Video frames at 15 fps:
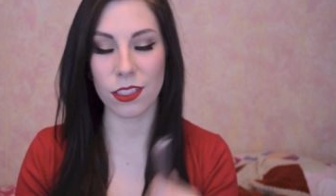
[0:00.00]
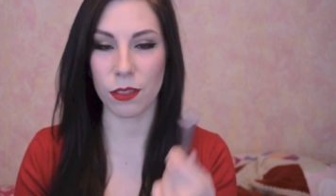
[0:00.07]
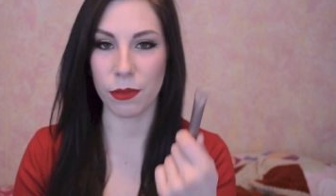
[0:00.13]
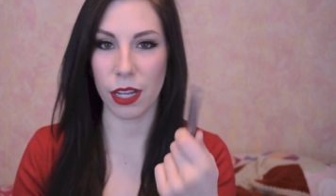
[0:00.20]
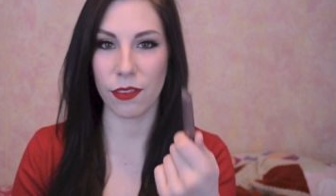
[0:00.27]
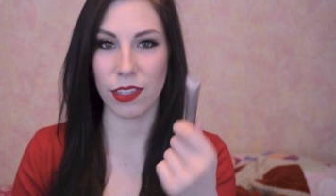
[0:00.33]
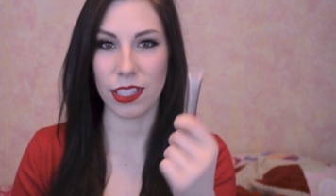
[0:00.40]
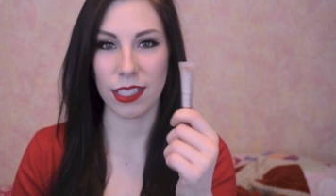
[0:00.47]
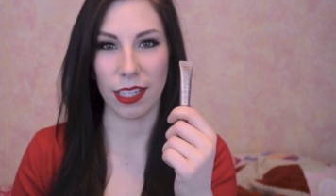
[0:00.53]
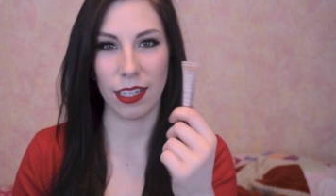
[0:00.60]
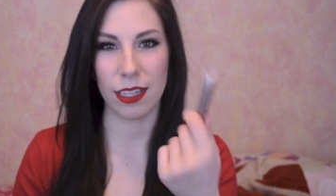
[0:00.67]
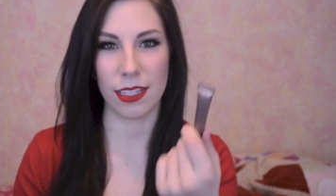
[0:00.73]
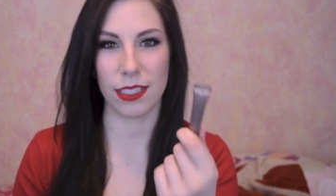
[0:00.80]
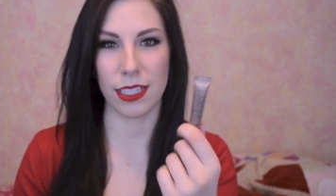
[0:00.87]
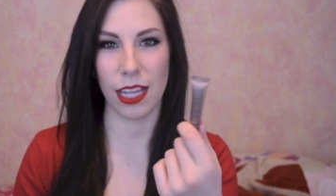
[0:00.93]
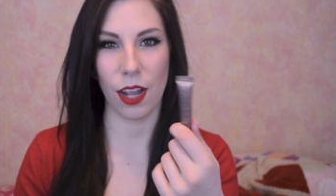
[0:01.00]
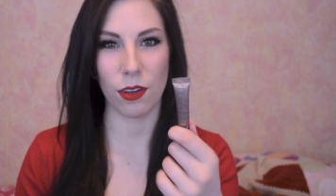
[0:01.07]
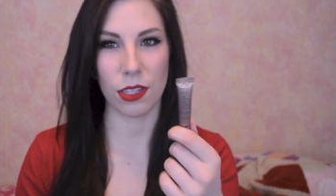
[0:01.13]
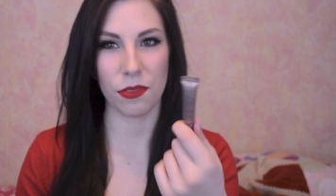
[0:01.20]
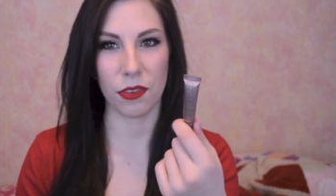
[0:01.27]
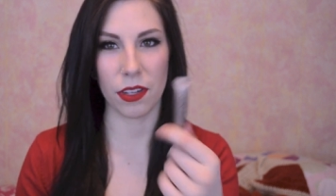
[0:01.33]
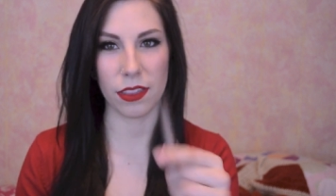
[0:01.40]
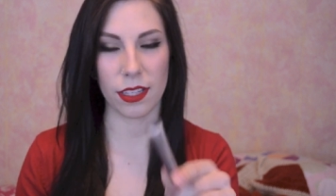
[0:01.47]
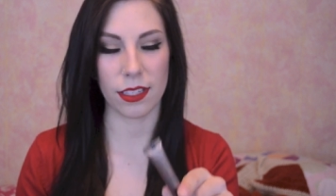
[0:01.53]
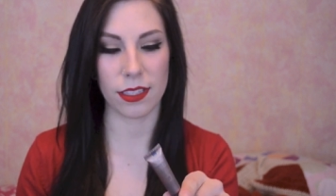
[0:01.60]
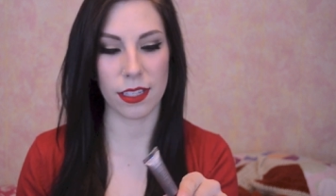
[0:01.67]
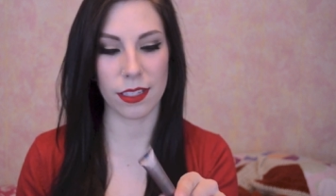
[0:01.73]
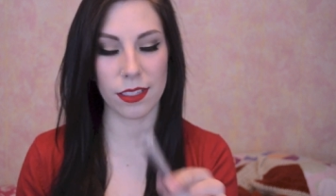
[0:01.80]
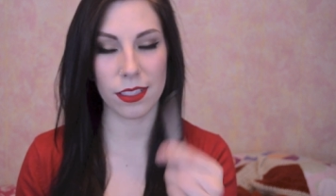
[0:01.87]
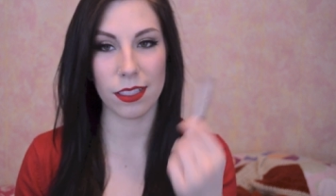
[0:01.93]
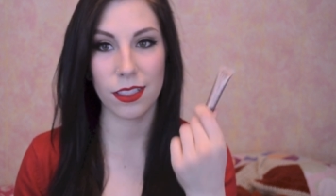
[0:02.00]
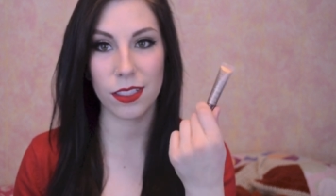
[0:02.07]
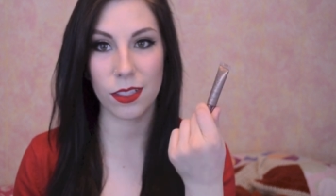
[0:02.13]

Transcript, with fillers: so I'm kind of excited to see how different this is.